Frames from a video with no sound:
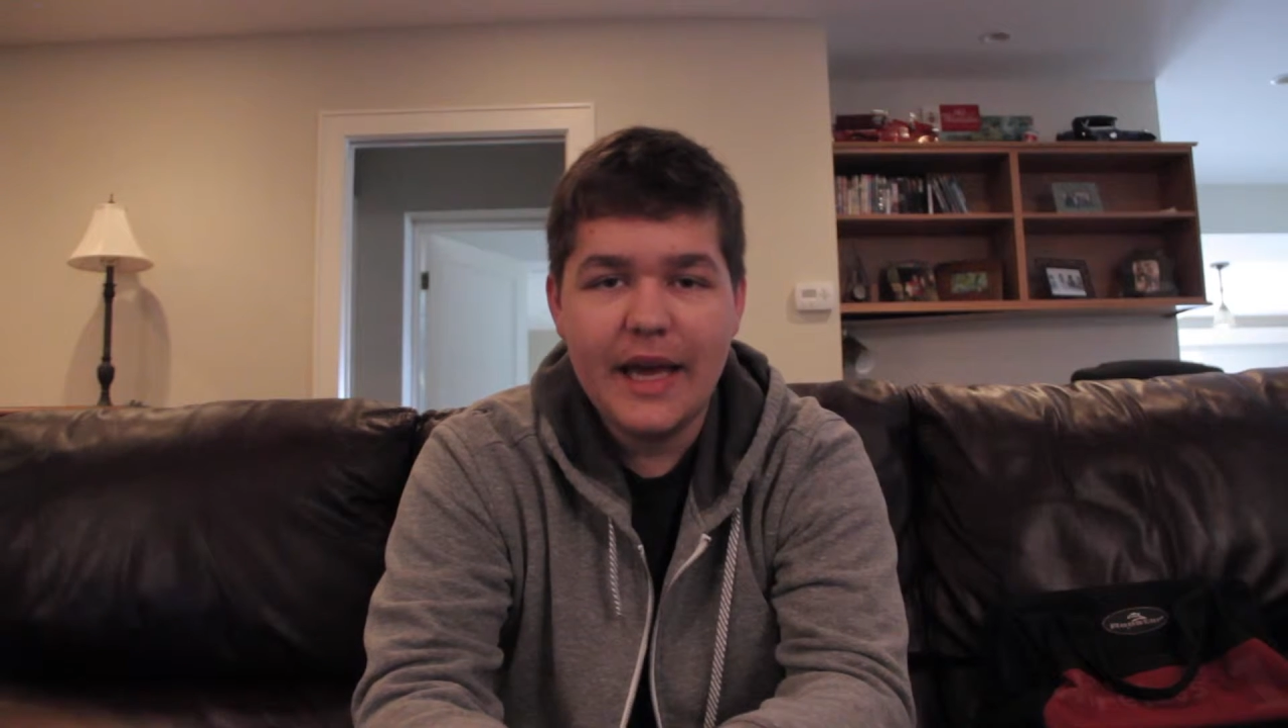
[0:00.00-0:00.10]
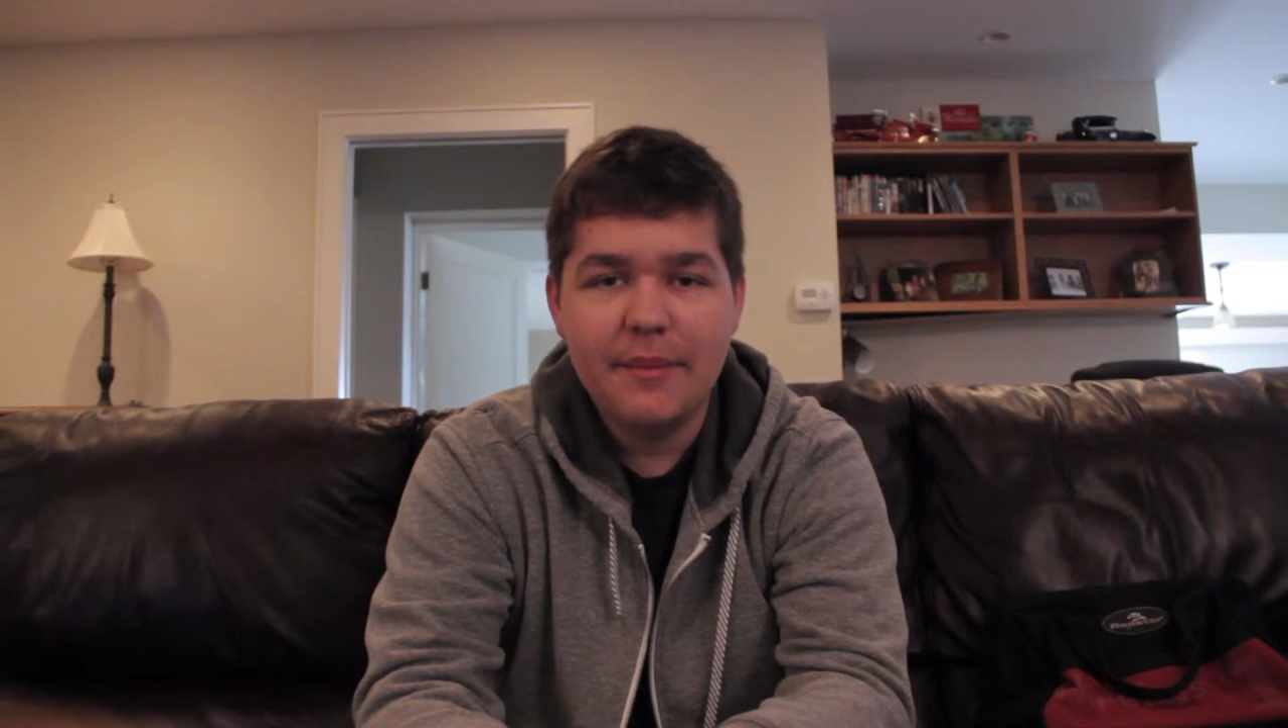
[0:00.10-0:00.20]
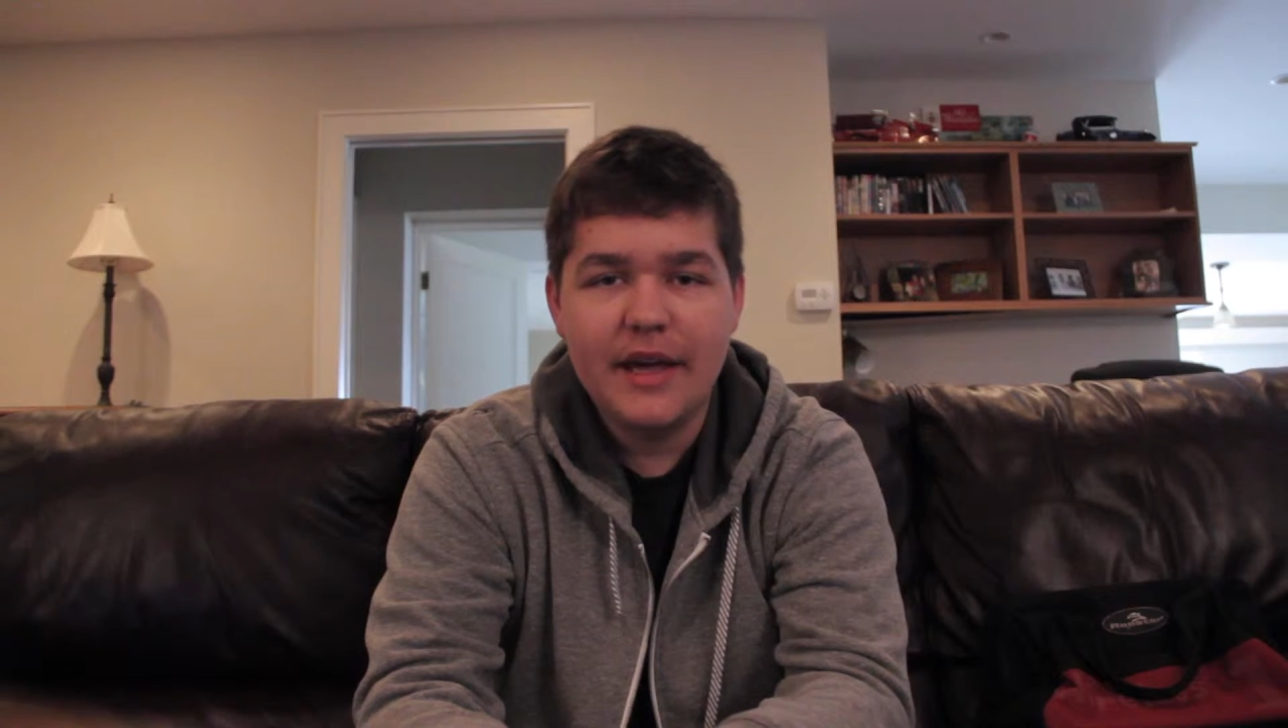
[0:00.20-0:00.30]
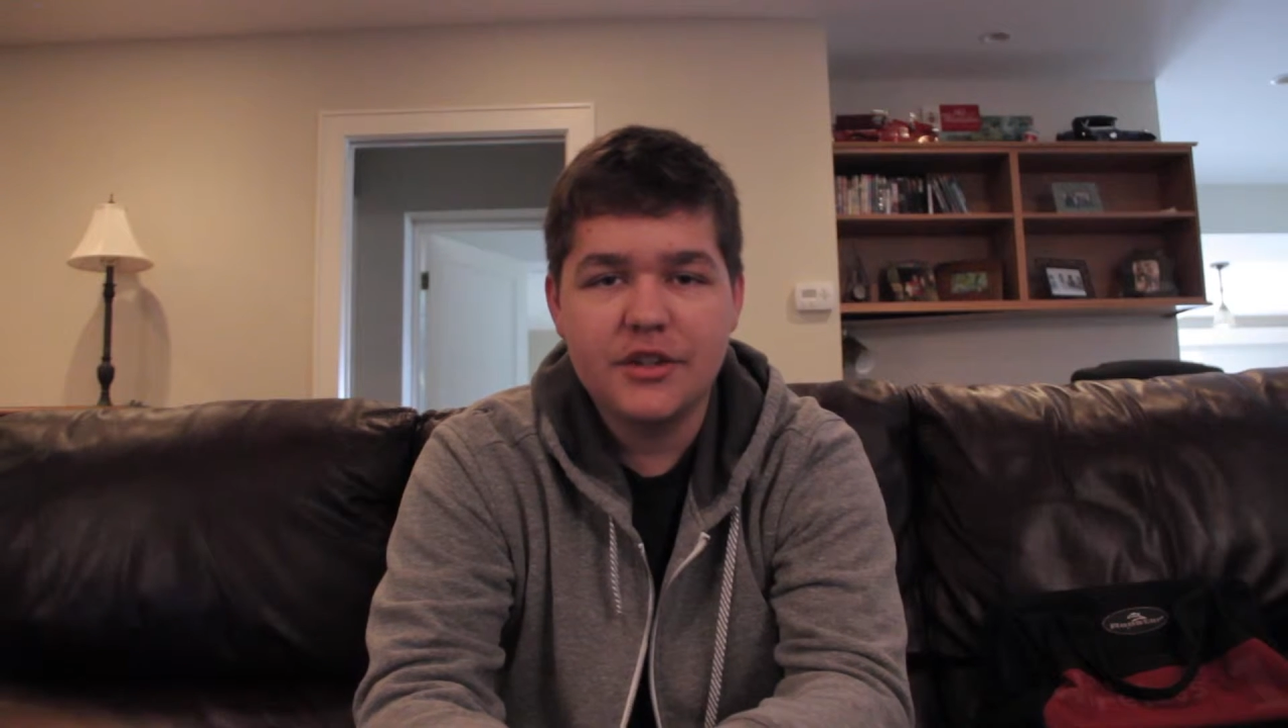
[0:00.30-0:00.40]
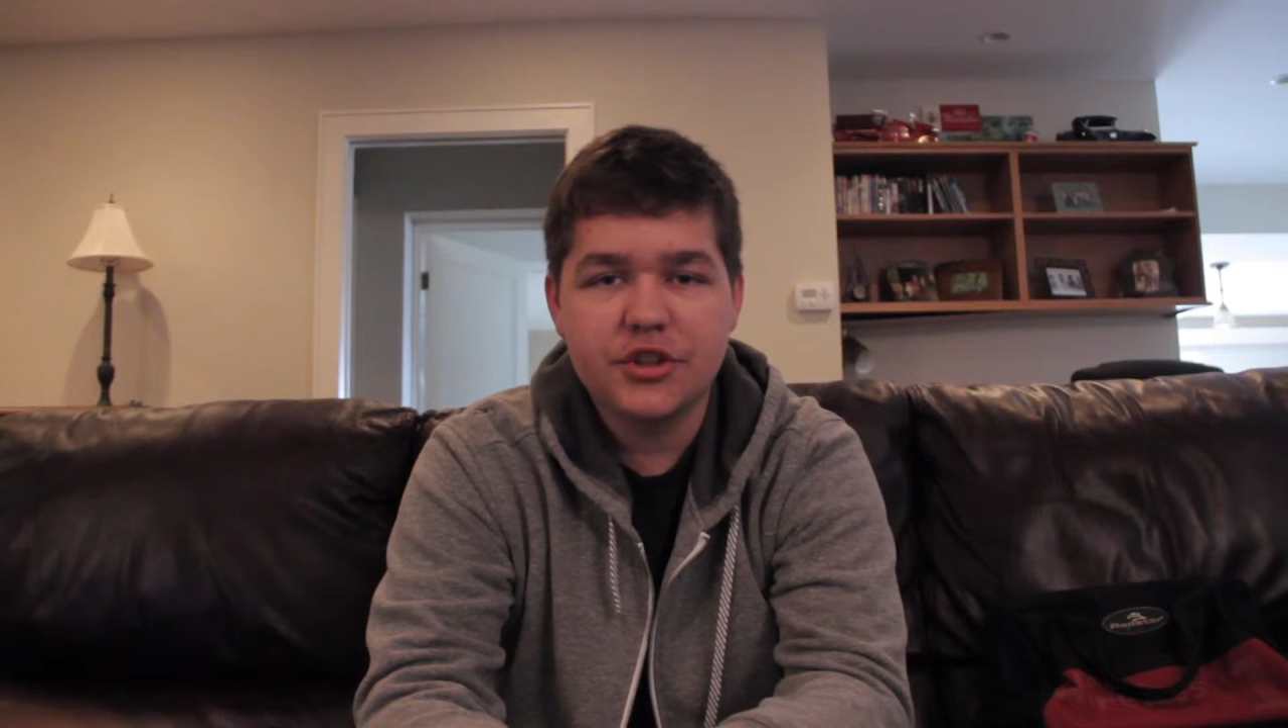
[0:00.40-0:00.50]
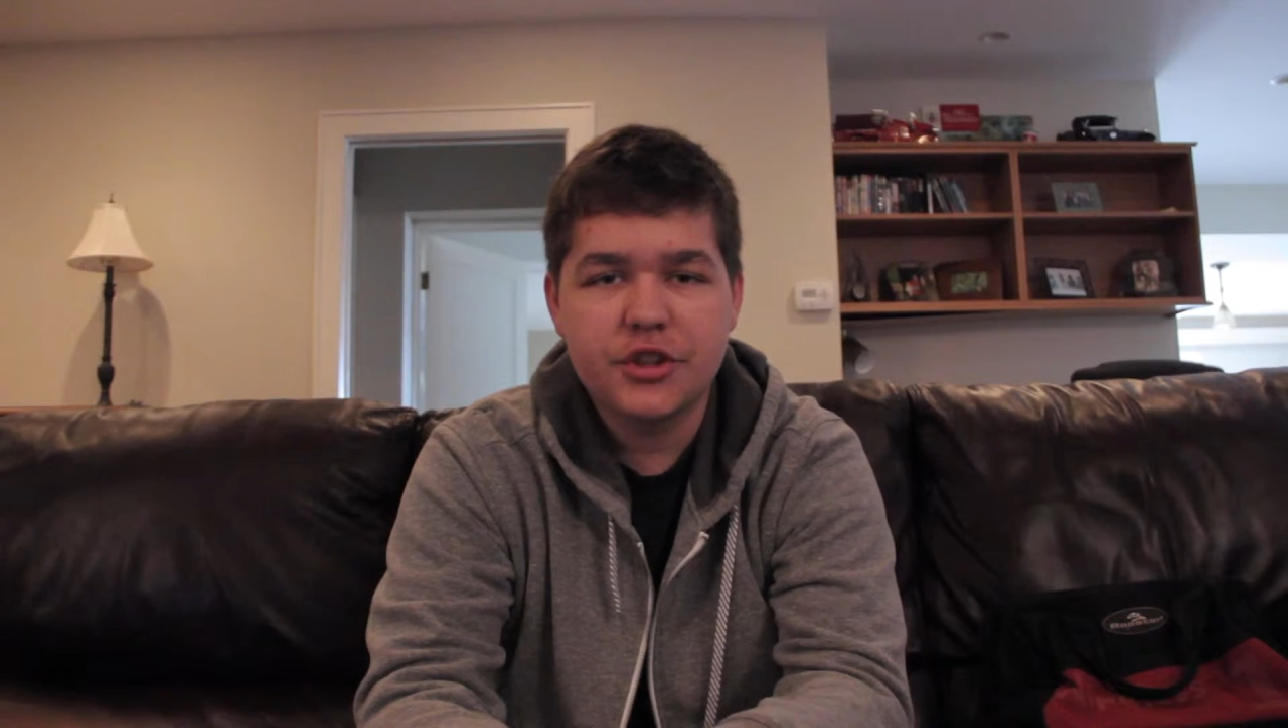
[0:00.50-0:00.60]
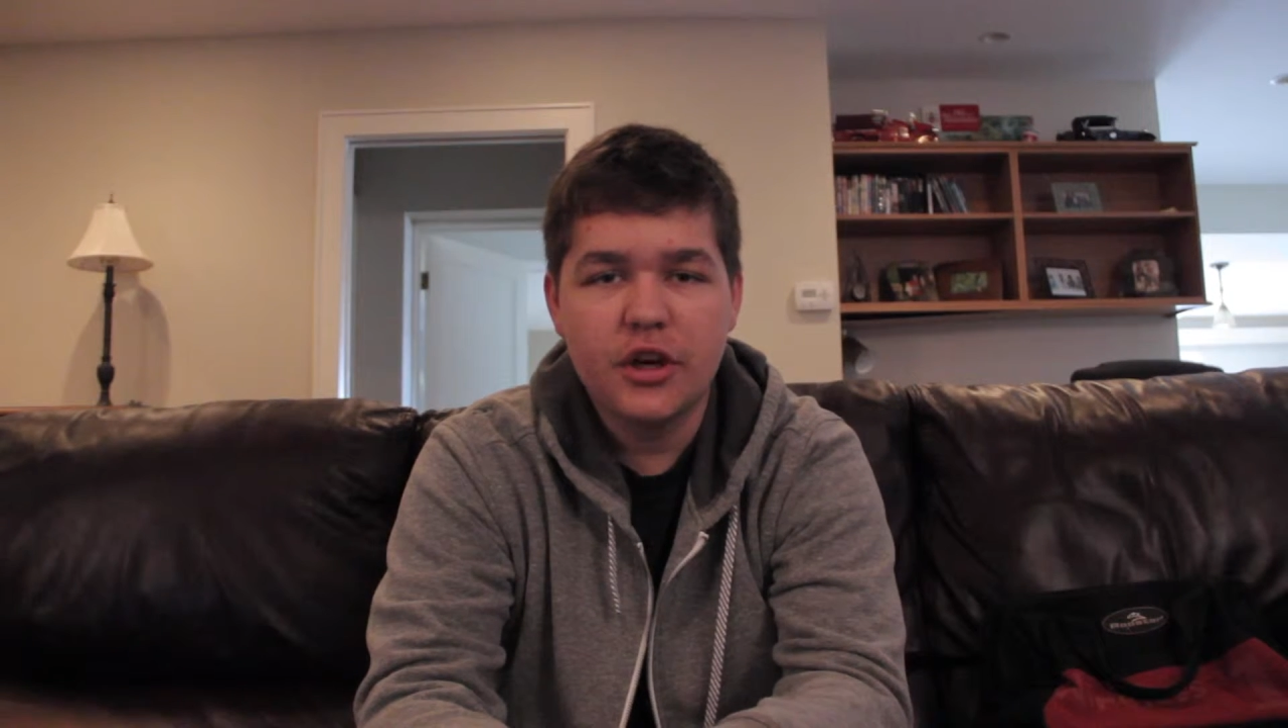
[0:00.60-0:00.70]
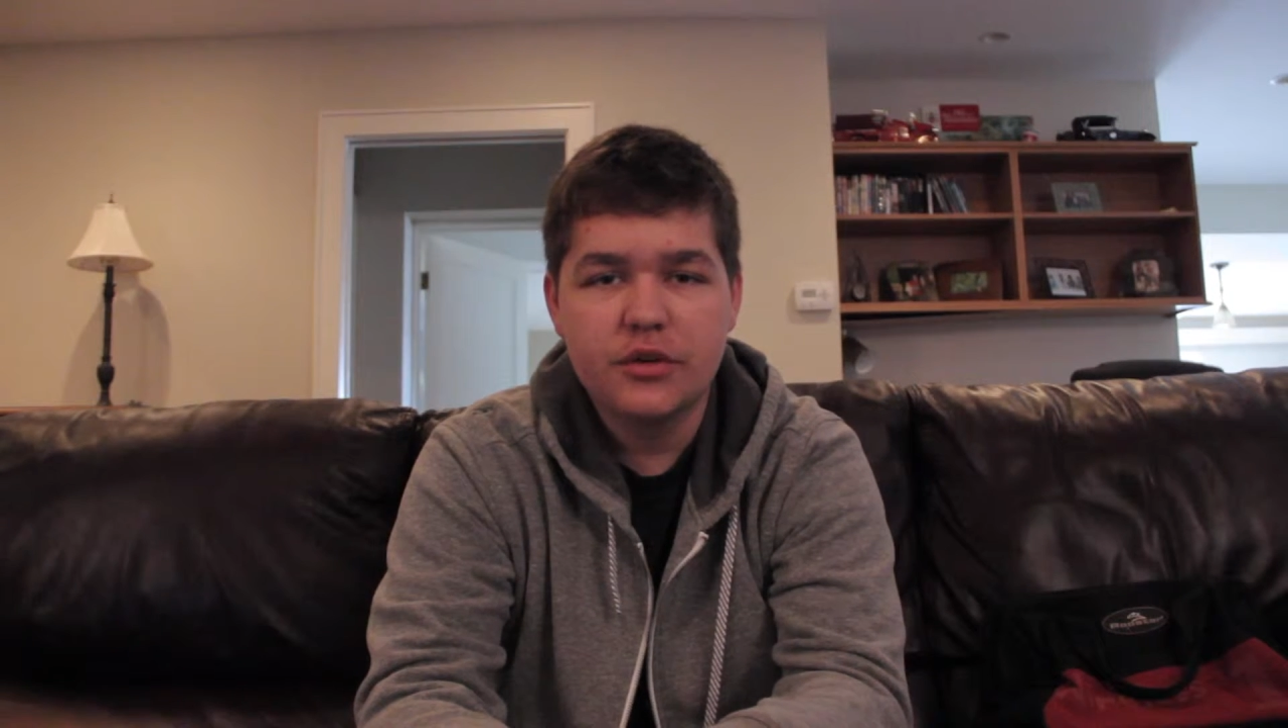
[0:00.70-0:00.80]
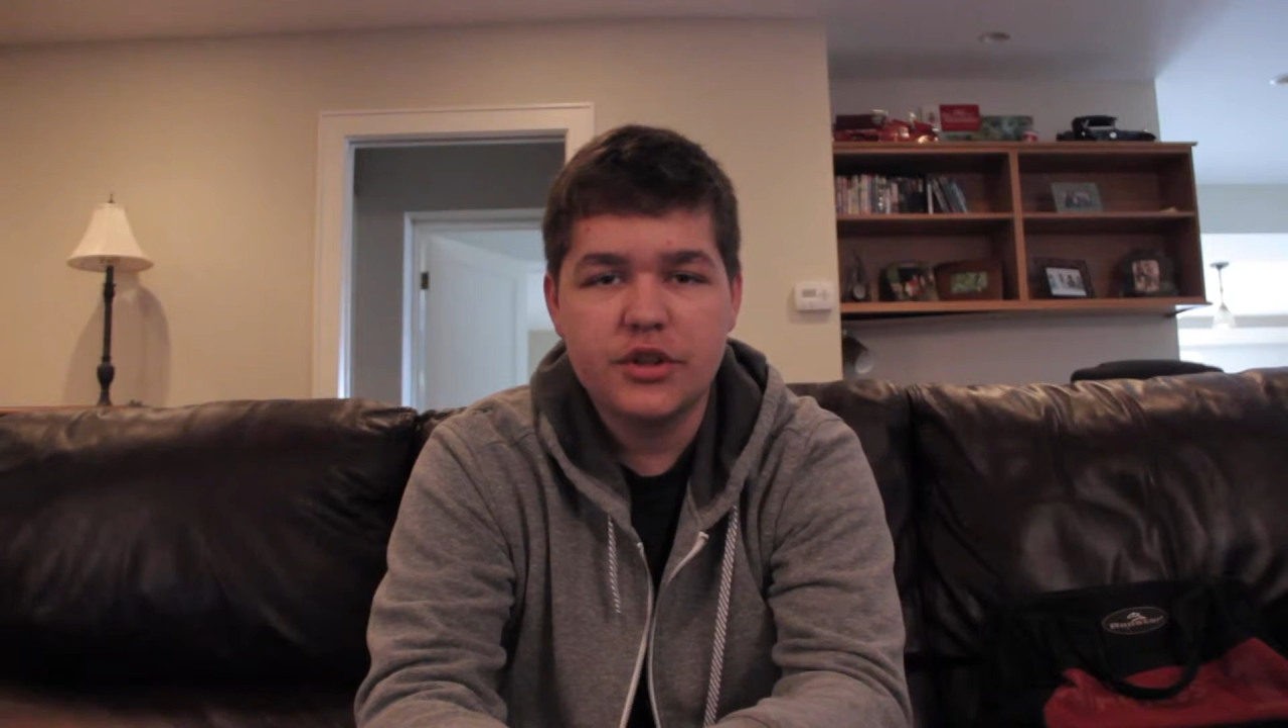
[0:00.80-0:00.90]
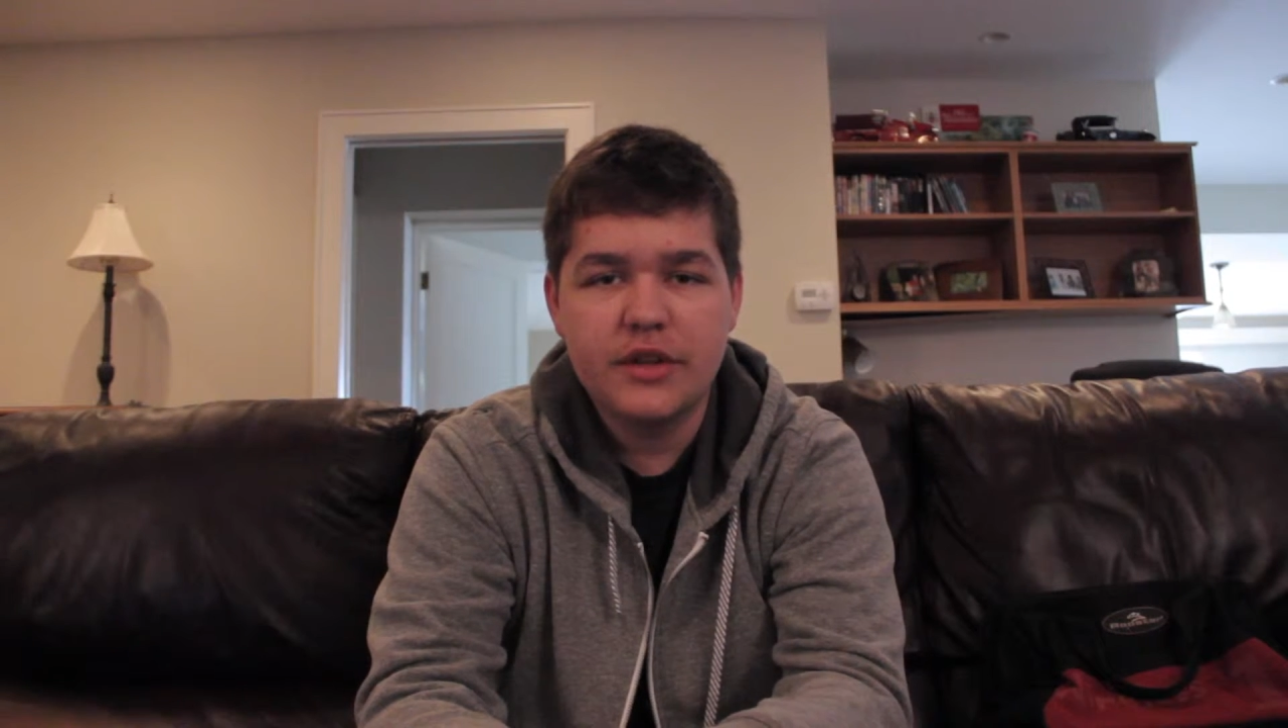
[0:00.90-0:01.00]
I, managed to
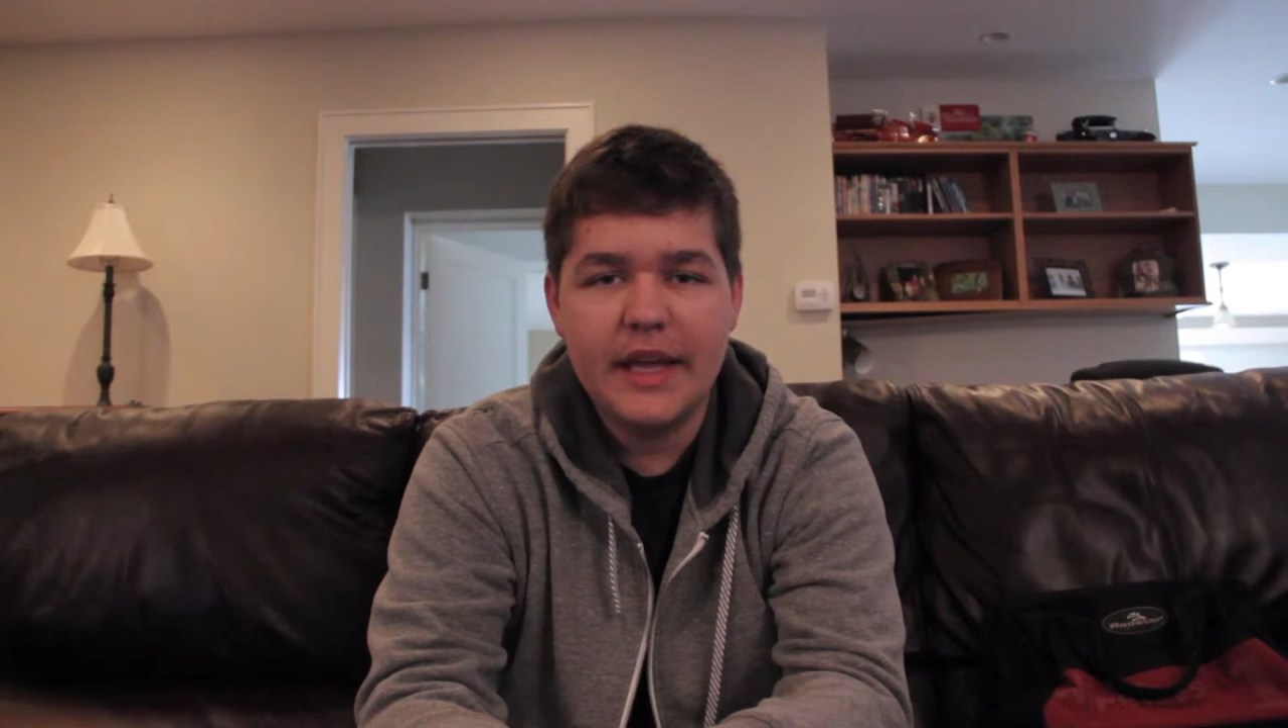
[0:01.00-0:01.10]
go to